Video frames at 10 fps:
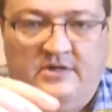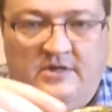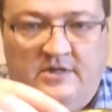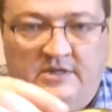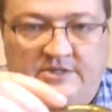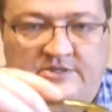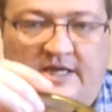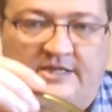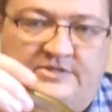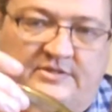
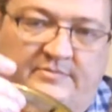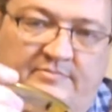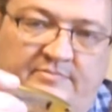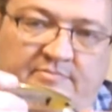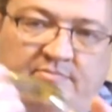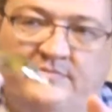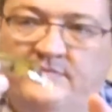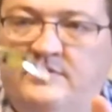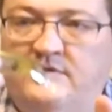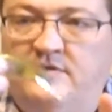I like
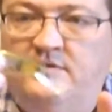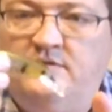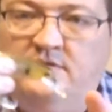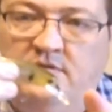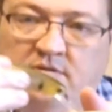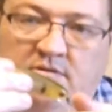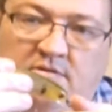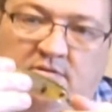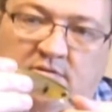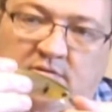this bait. It's
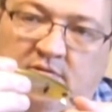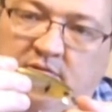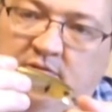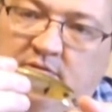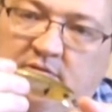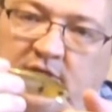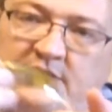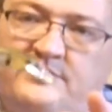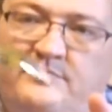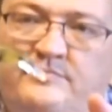got a
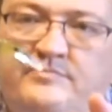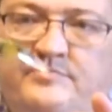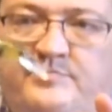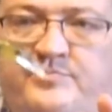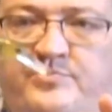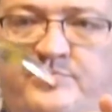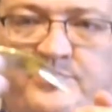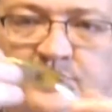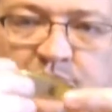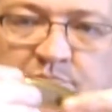rear weight on it,
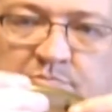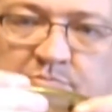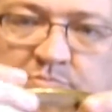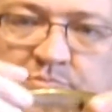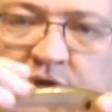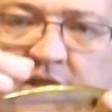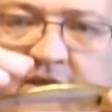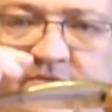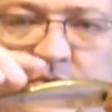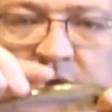
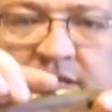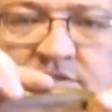which should